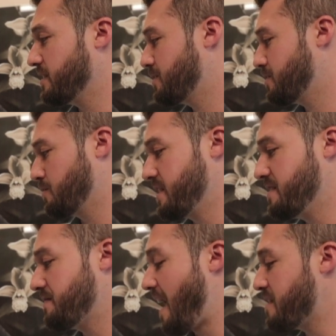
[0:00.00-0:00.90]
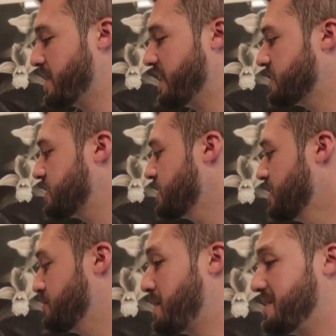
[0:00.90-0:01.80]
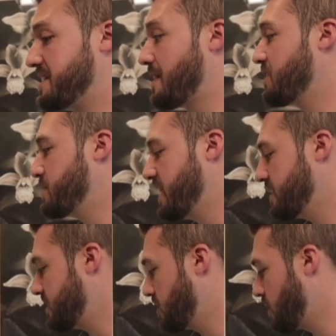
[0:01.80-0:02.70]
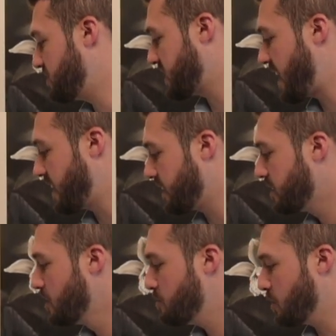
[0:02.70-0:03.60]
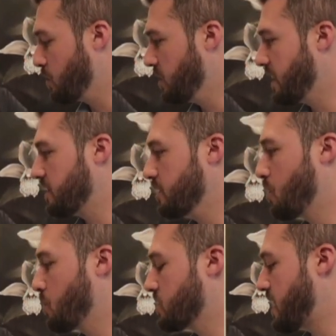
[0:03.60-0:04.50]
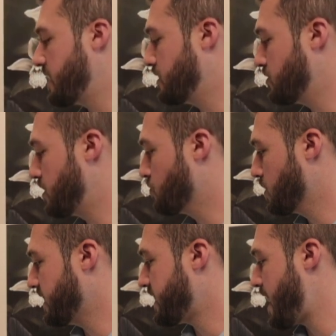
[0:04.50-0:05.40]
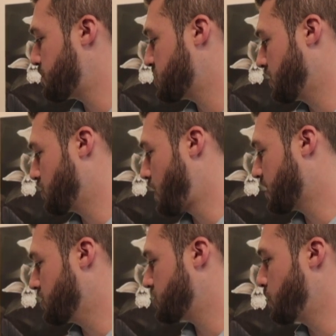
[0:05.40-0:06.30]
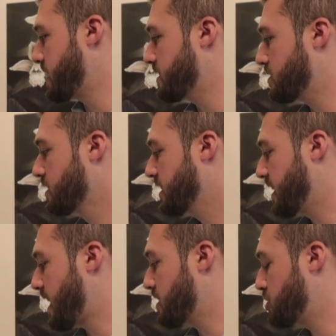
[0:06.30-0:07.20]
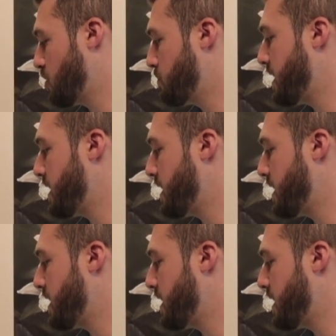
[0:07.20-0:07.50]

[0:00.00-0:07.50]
at 3-5 minutes, maybe 7 minutes, of scanning, but really on the lower side and really capturing the record so we can, again, show